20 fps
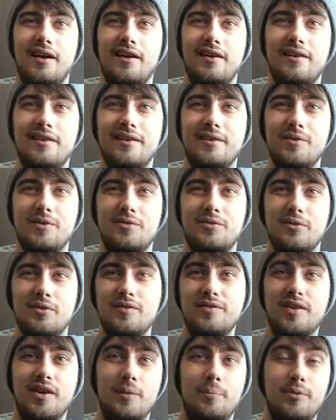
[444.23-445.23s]
Uh, we saw
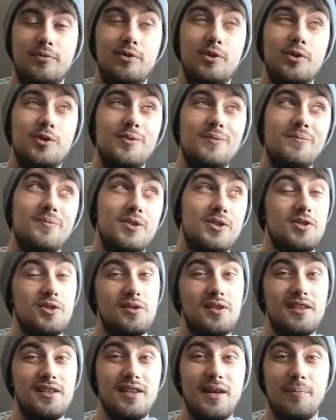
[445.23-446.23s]
the Viper Room, which
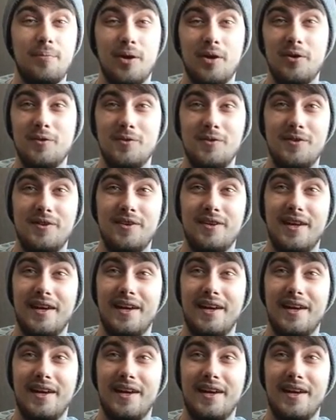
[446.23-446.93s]
Johnny Depp owned,